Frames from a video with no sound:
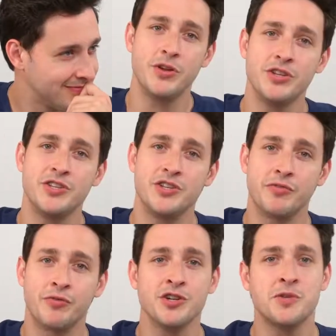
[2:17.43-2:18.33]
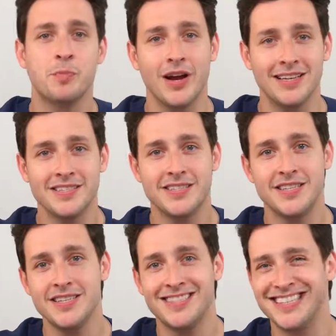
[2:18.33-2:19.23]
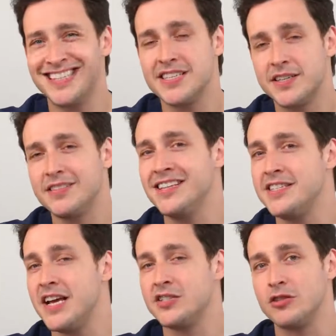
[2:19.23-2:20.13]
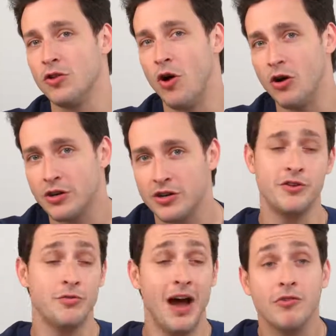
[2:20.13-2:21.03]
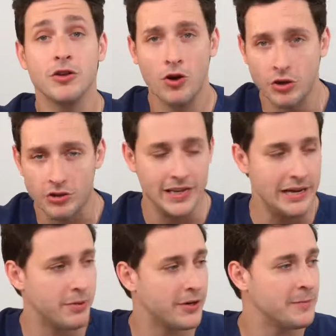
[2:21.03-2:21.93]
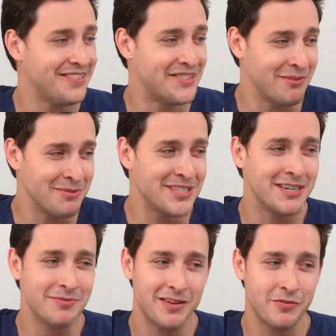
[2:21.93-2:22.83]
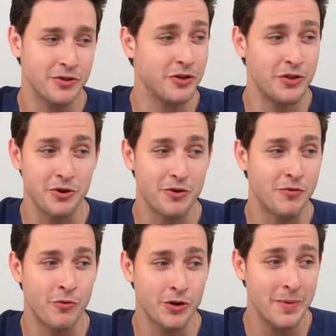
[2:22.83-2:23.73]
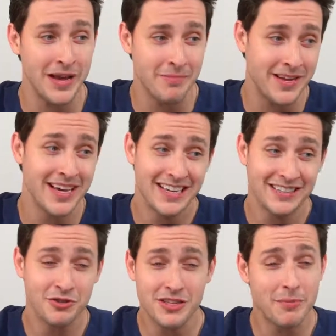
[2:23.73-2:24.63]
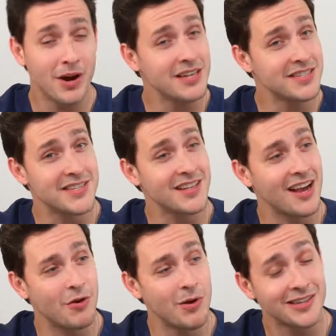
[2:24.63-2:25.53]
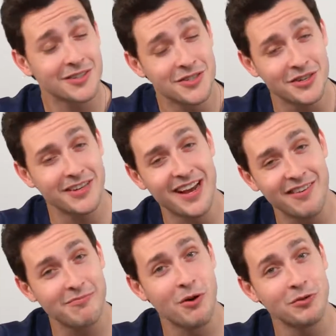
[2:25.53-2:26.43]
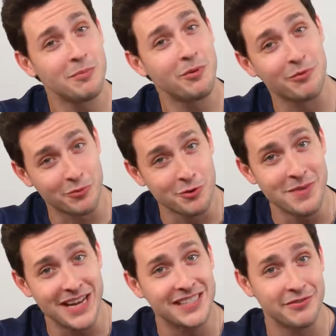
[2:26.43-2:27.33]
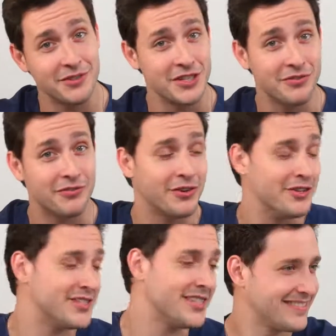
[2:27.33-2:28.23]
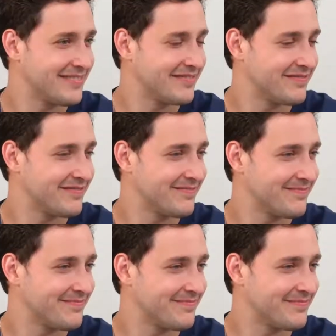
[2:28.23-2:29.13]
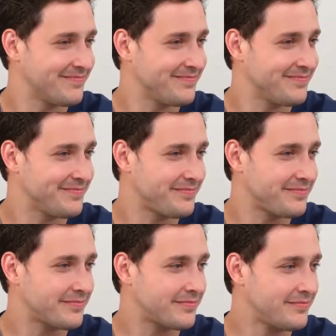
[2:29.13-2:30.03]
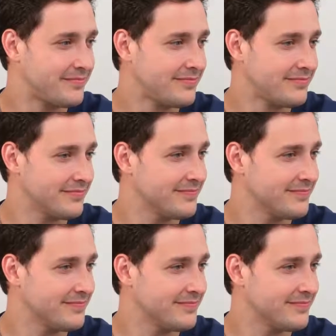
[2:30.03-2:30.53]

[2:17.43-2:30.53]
when it's your first pregnancy, statistically it takes longer. You have a longer labor. If someone's coming in for their third or fourth baby, usually the process is a lot quicker, so you're gonna have multiple roommates if it's your first. You listen to me. Since I have been waiting, four